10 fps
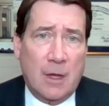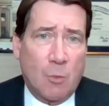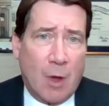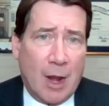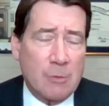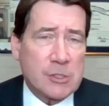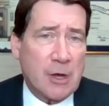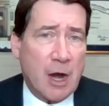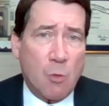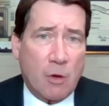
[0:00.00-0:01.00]
And while I was
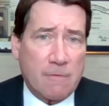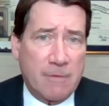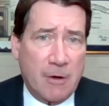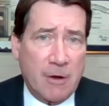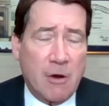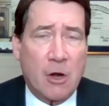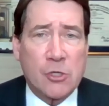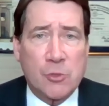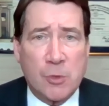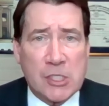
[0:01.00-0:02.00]
there, I worked very
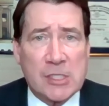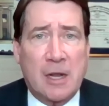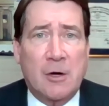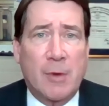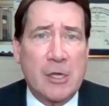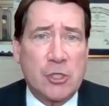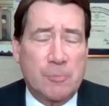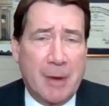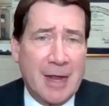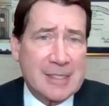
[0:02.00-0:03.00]
hard to accelerate
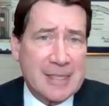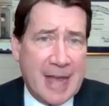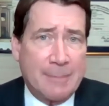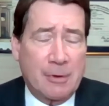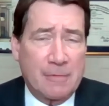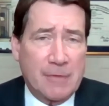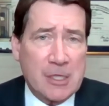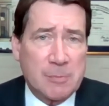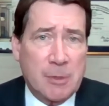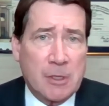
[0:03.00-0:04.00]
Japan's capital
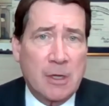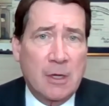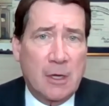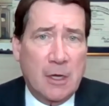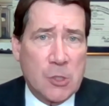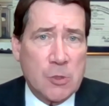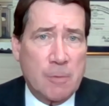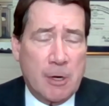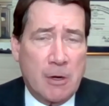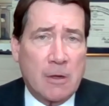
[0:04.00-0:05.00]
investment into
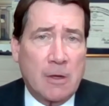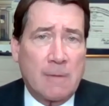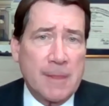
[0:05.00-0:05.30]
America